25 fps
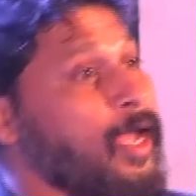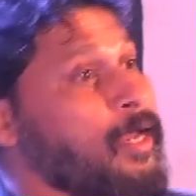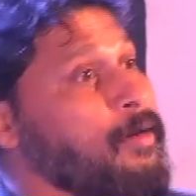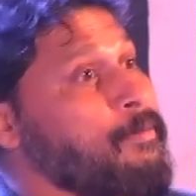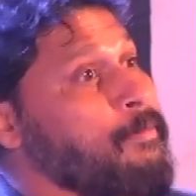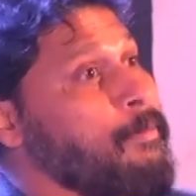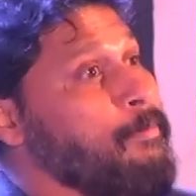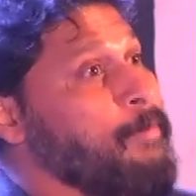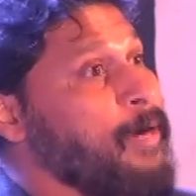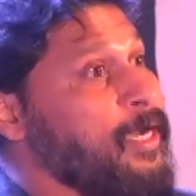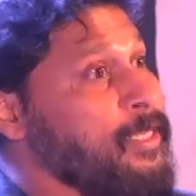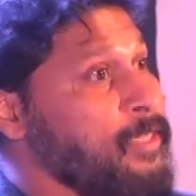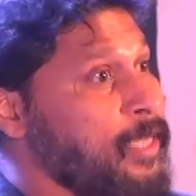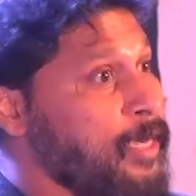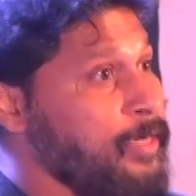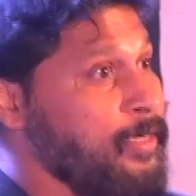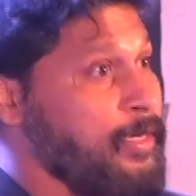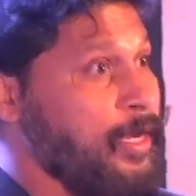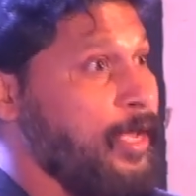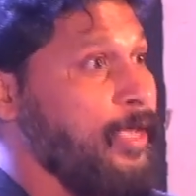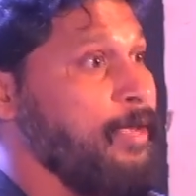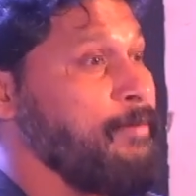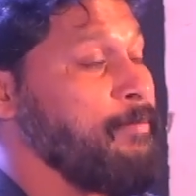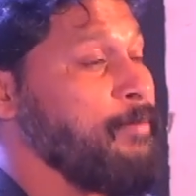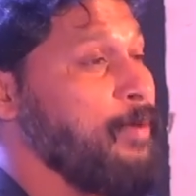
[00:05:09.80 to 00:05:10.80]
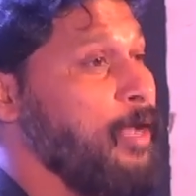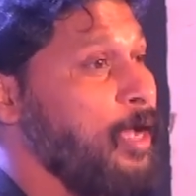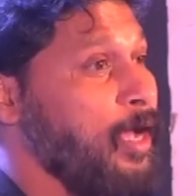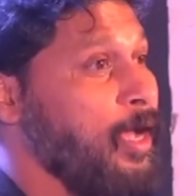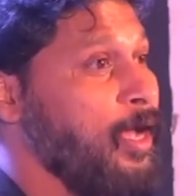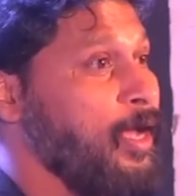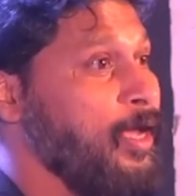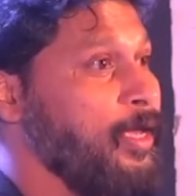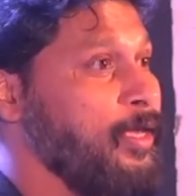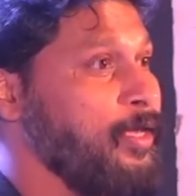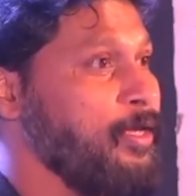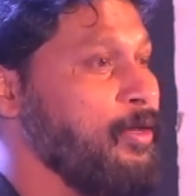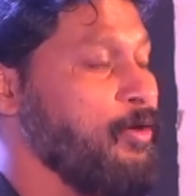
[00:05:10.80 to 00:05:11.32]
by that time,
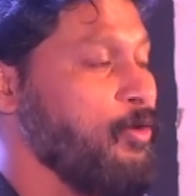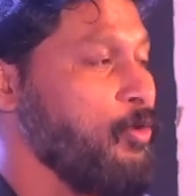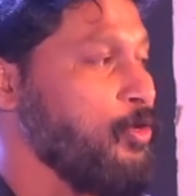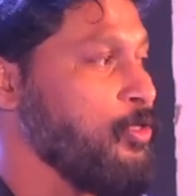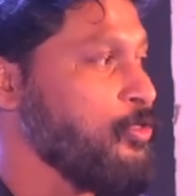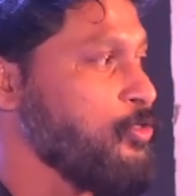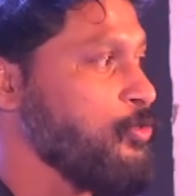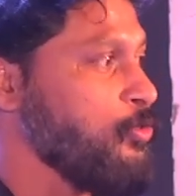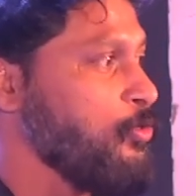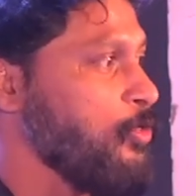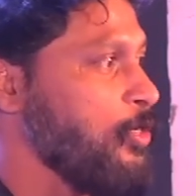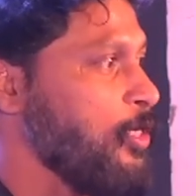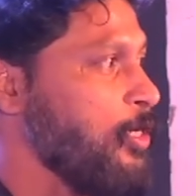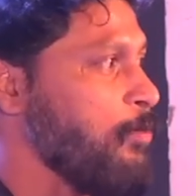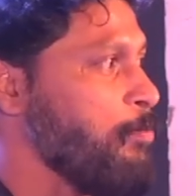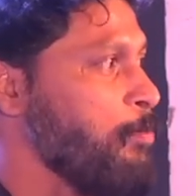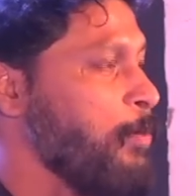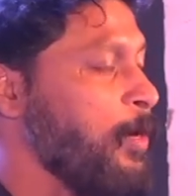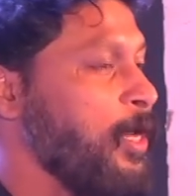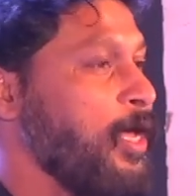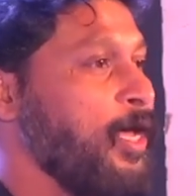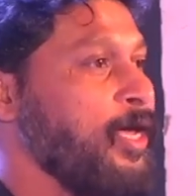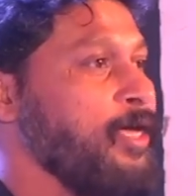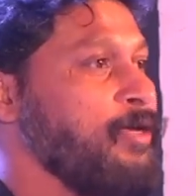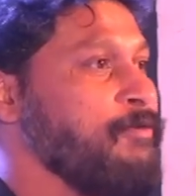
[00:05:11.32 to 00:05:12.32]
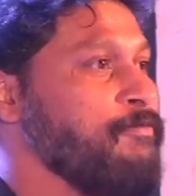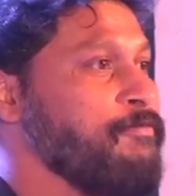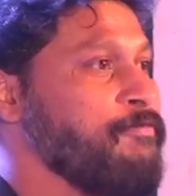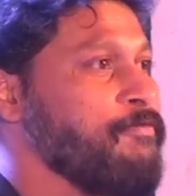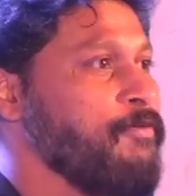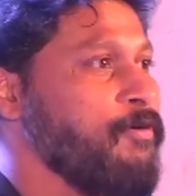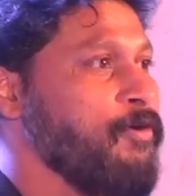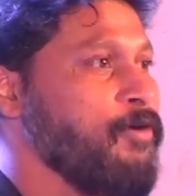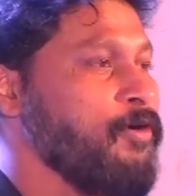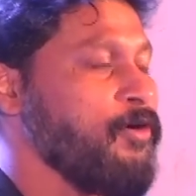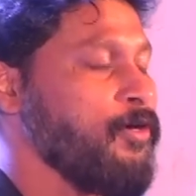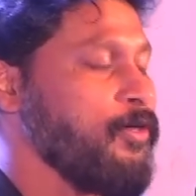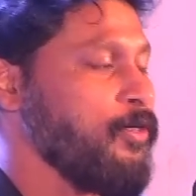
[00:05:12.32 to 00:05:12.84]
I also apply
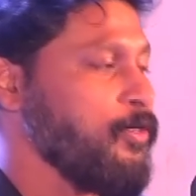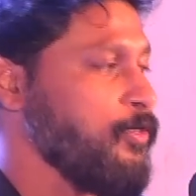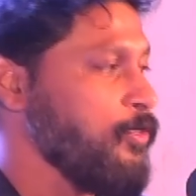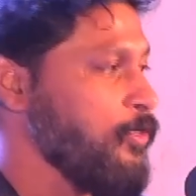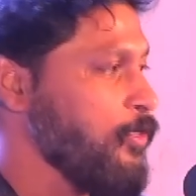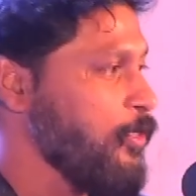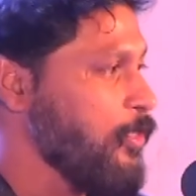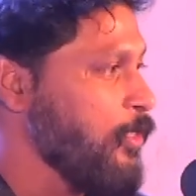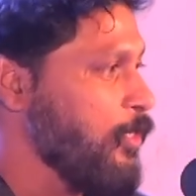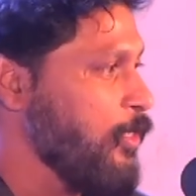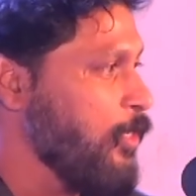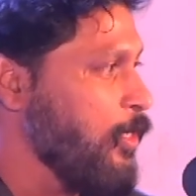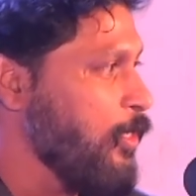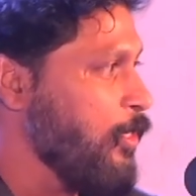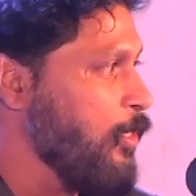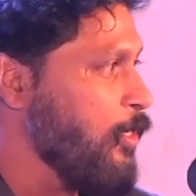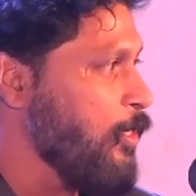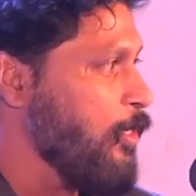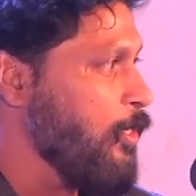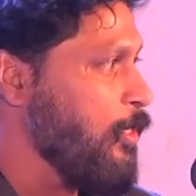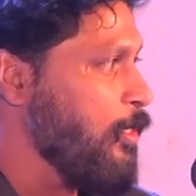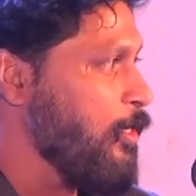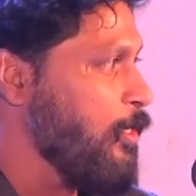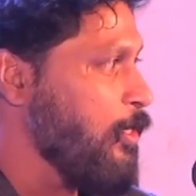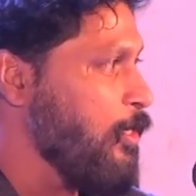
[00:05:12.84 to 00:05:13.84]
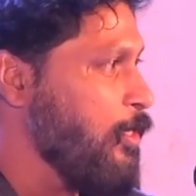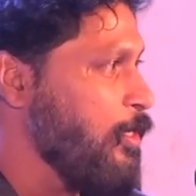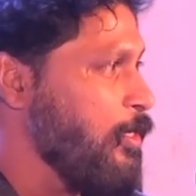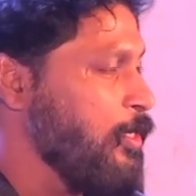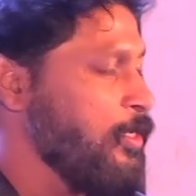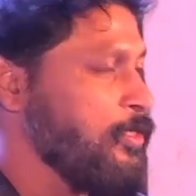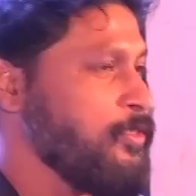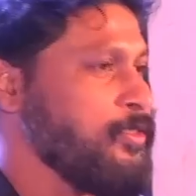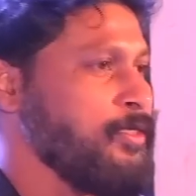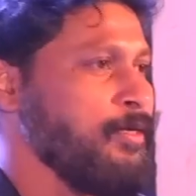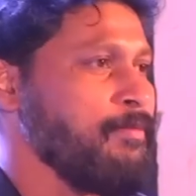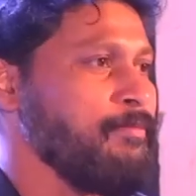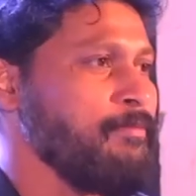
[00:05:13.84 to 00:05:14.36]
for
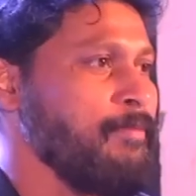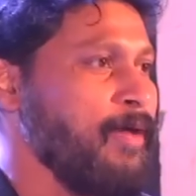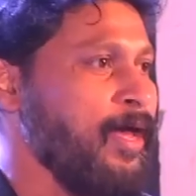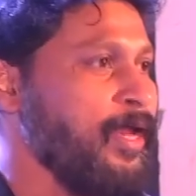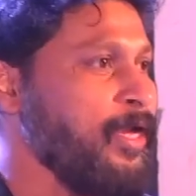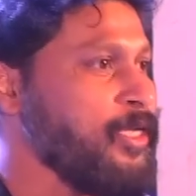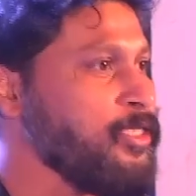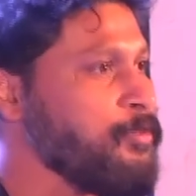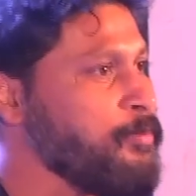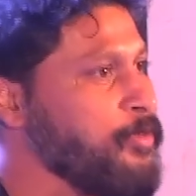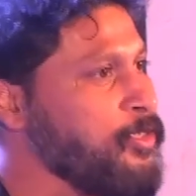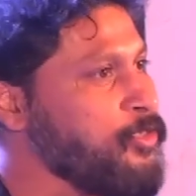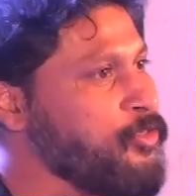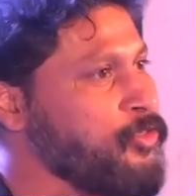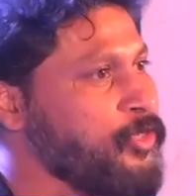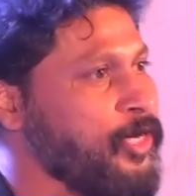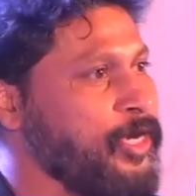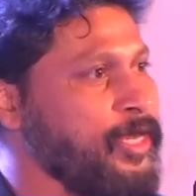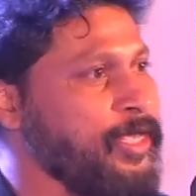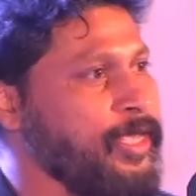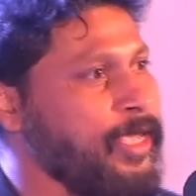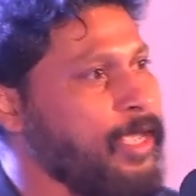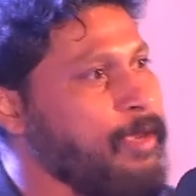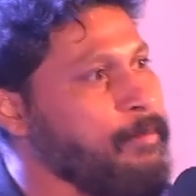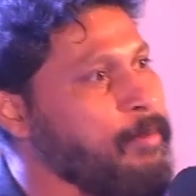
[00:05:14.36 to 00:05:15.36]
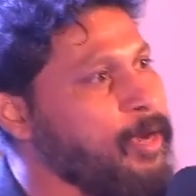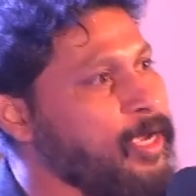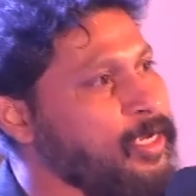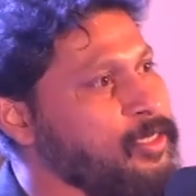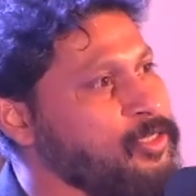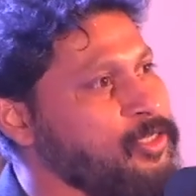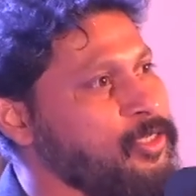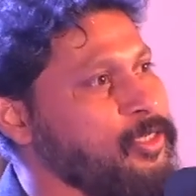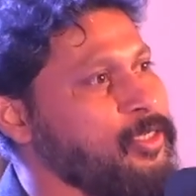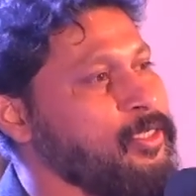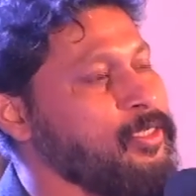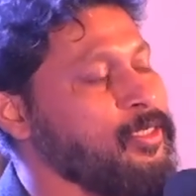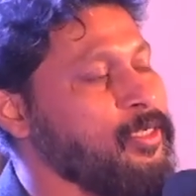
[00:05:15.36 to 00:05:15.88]
some management training MIT
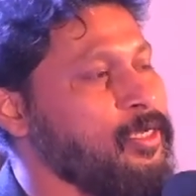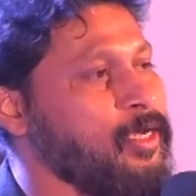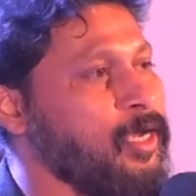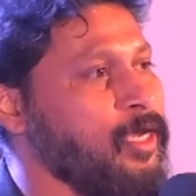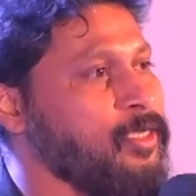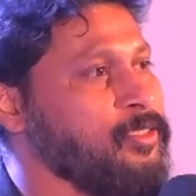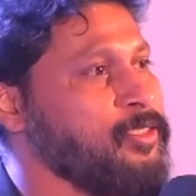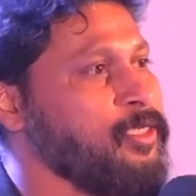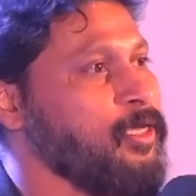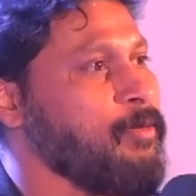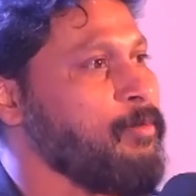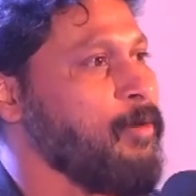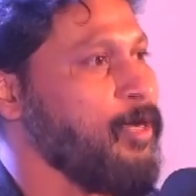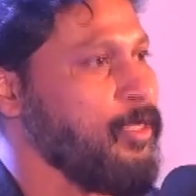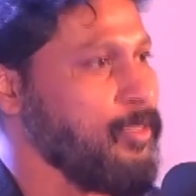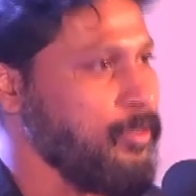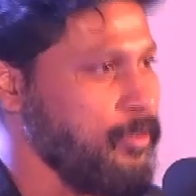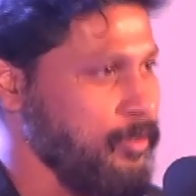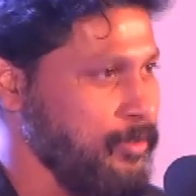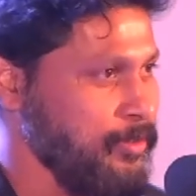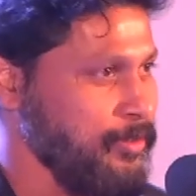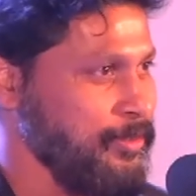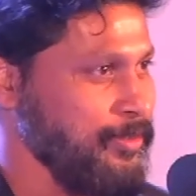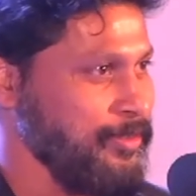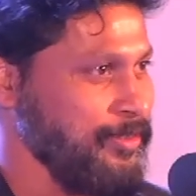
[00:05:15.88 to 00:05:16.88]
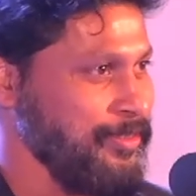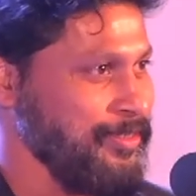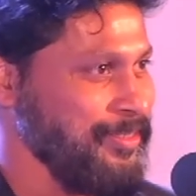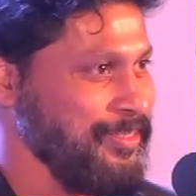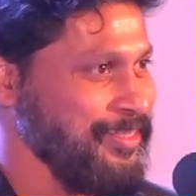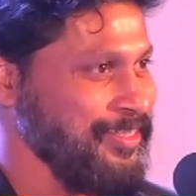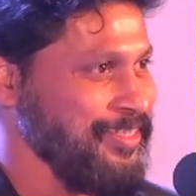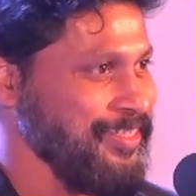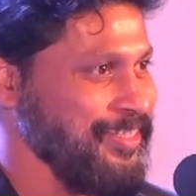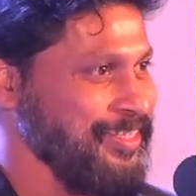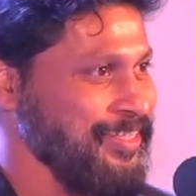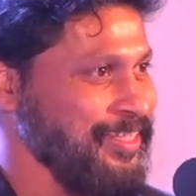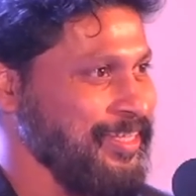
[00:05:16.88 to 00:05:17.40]
in Ghaziabad.
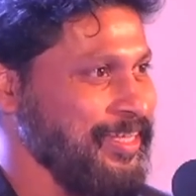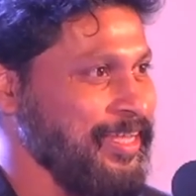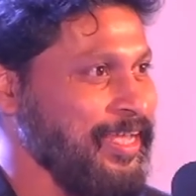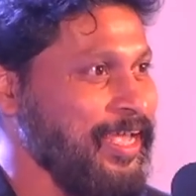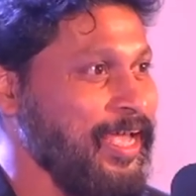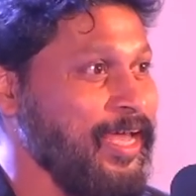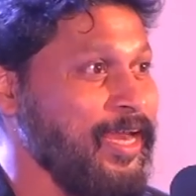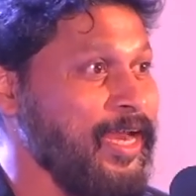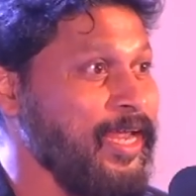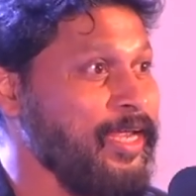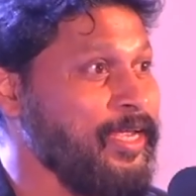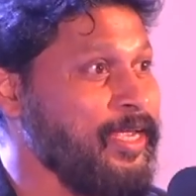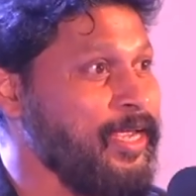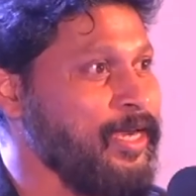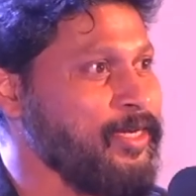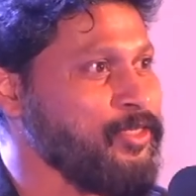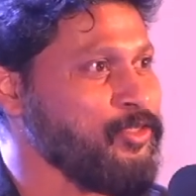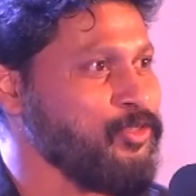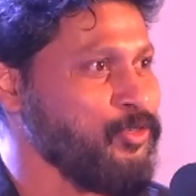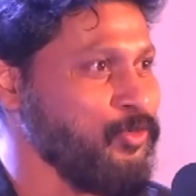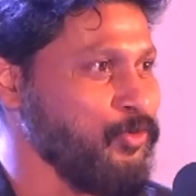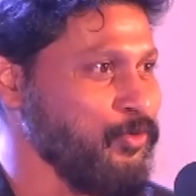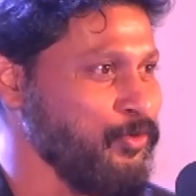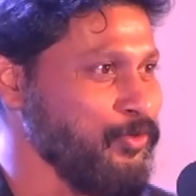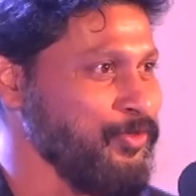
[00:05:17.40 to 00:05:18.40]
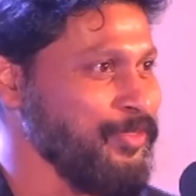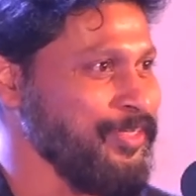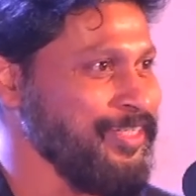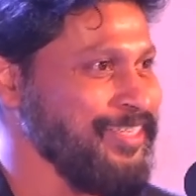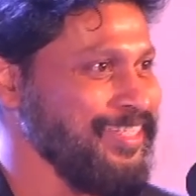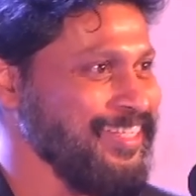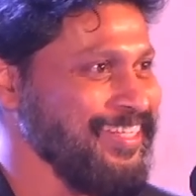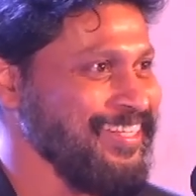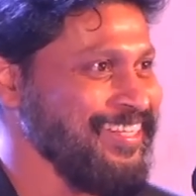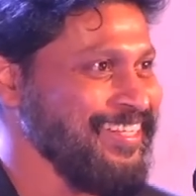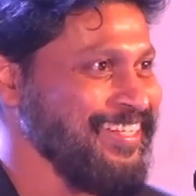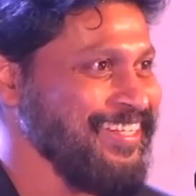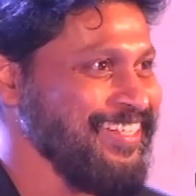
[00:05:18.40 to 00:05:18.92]
And I get through.
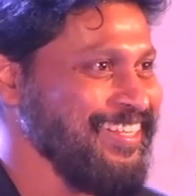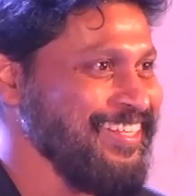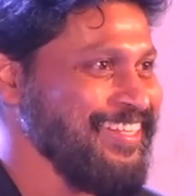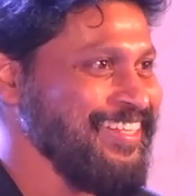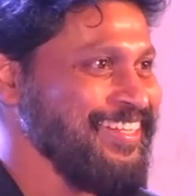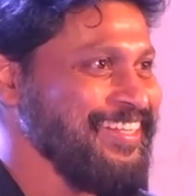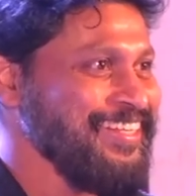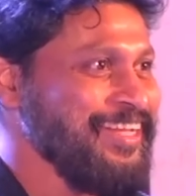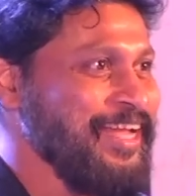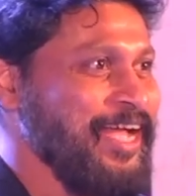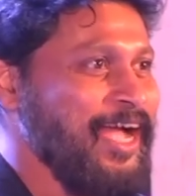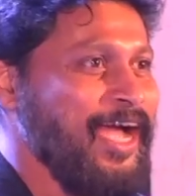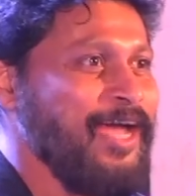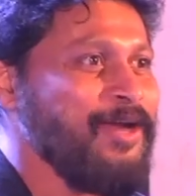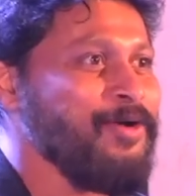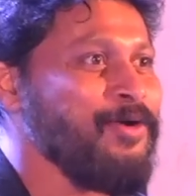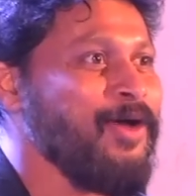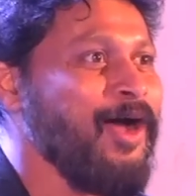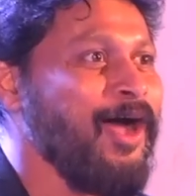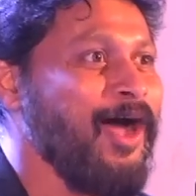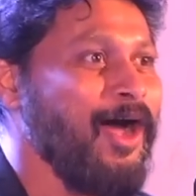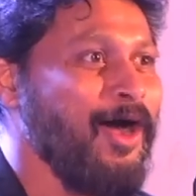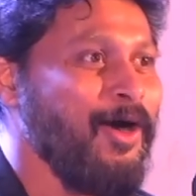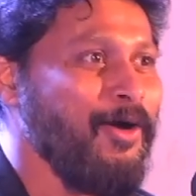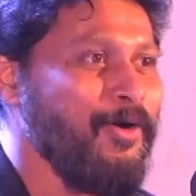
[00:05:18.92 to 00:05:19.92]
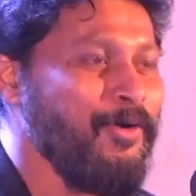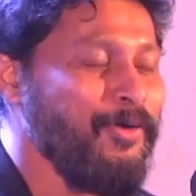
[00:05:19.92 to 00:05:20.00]
I don't know how.